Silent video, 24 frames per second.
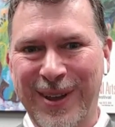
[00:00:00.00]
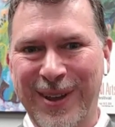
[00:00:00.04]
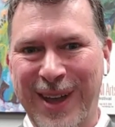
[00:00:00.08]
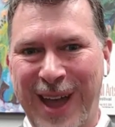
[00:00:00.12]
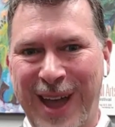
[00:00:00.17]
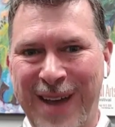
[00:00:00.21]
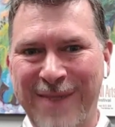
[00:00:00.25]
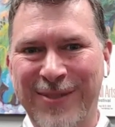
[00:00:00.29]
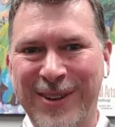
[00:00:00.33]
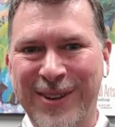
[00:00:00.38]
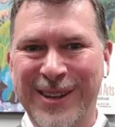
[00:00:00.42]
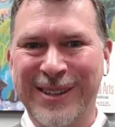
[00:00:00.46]

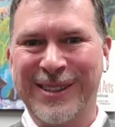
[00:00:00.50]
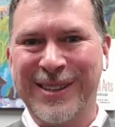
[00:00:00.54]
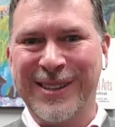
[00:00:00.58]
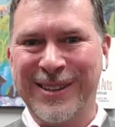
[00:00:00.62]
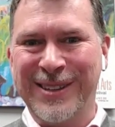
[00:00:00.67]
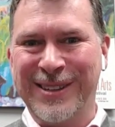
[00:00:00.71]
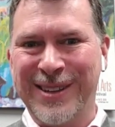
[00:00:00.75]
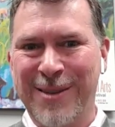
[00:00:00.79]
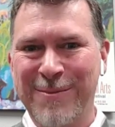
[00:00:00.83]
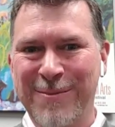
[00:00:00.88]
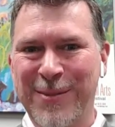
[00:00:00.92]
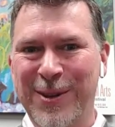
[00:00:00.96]
Advocacy
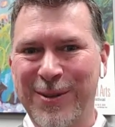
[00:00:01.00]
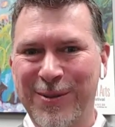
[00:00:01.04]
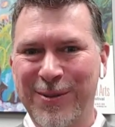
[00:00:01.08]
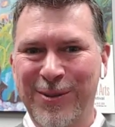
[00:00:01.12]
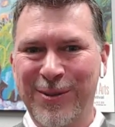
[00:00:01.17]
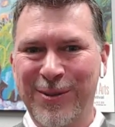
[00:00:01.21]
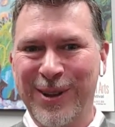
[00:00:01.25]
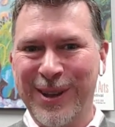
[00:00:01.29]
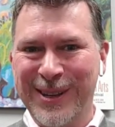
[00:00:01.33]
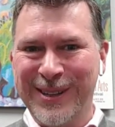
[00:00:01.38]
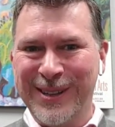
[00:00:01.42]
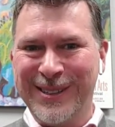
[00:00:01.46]
Summit
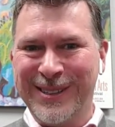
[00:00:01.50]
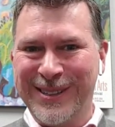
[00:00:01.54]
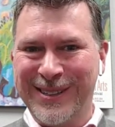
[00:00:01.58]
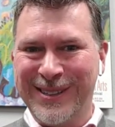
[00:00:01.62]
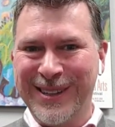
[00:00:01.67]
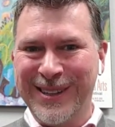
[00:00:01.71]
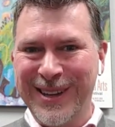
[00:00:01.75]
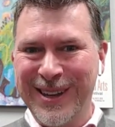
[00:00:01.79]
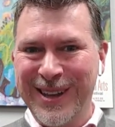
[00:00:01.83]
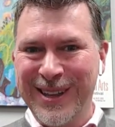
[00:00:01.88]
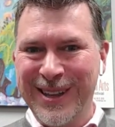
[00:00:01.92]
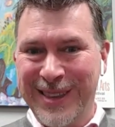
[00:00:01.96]
was
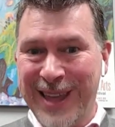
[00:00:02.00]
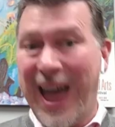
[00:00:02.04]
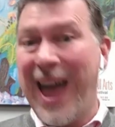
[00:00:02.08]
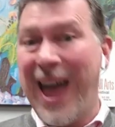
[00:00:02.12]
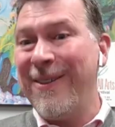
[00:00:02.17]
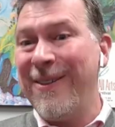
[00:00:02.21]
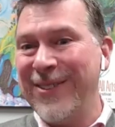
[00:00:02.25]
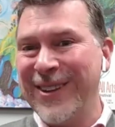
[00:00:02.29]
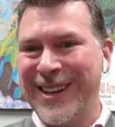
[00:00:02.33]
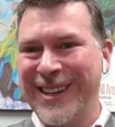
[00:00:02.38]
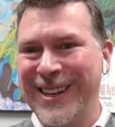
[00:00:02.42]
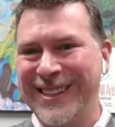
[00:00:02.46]
the
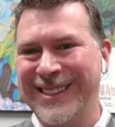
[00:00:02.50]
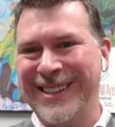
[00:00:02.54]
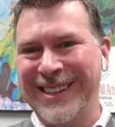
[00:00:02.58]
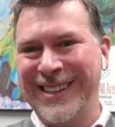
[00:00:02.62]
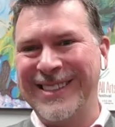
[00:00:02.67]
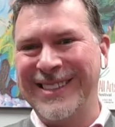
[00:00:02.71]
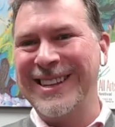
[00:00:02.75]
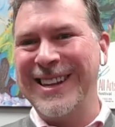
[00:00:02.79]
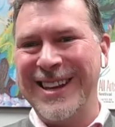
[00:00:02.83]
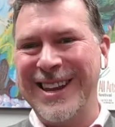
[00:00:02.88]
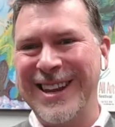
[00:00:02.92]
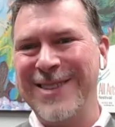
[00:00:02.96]
advocacy
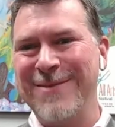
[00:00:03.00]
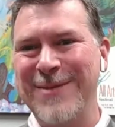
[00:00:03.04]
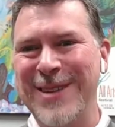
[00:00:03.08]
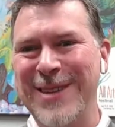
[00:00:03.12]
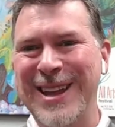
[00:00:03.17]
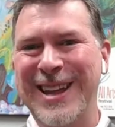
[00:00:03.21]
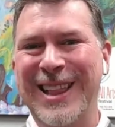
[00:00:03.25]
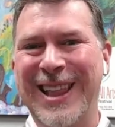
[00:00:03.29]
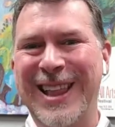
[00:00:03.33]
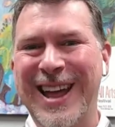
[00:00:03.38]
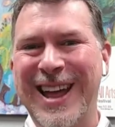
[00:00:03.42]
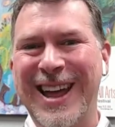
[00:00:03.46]
CDME
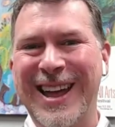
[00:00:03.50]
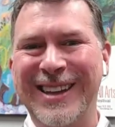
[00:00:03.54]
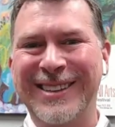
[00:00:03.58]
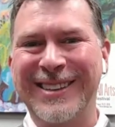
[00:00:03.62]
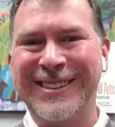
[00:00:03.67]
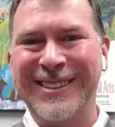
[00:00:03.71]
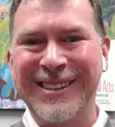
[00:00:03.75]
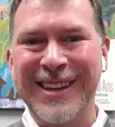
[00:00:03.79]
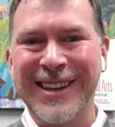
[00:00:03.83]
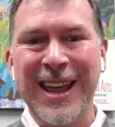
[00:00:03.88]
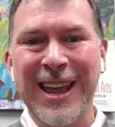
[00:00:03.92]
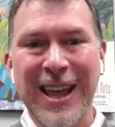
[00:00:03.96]
class.